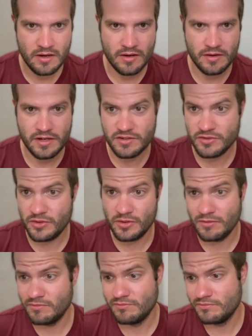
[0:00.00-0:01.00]
our
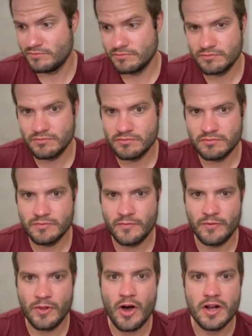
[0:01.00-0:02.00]
initial
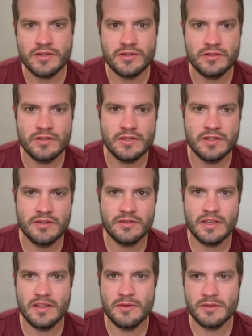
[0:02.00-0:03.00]
launch,
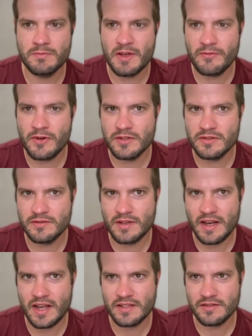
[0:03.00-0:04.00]
essentially. That was my first,
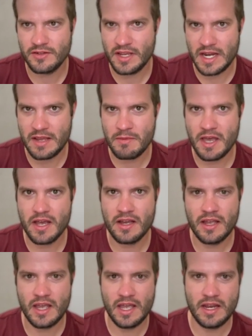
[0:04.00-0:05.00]
I guess, guinea
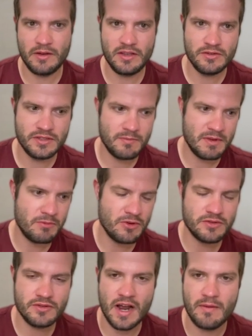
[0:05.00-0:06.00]
pig, and it used to be
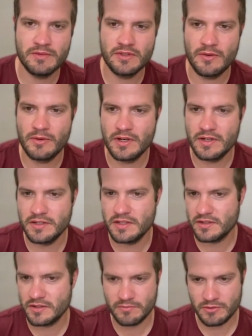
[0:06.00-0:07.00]
Bootstrap. So I wanted to
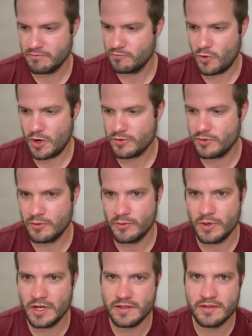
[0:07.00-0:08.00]
just walk through
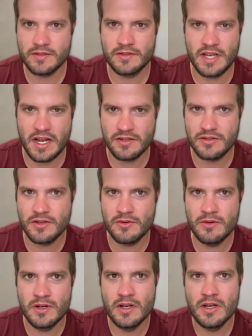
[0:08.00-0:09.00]
what it's changed
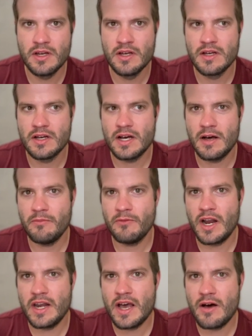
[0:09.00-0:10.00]
to. Um,
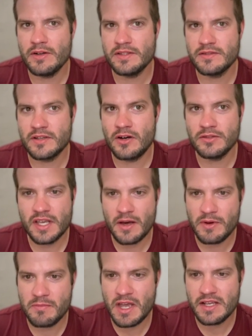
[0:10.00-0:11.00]
right now, it's all
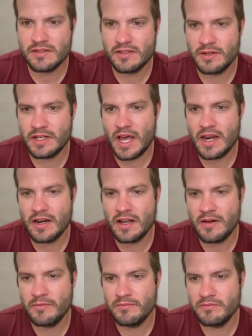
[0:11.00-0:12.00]
Tailwind based, so it got an,
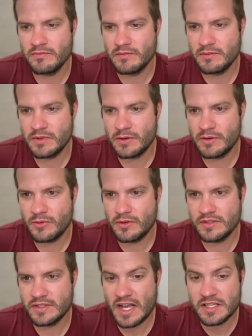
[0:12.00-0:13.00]
a
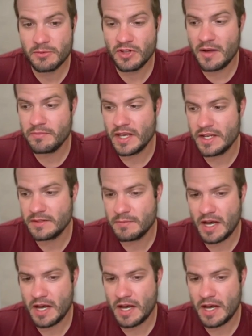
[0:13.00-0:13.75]
sizable update, to be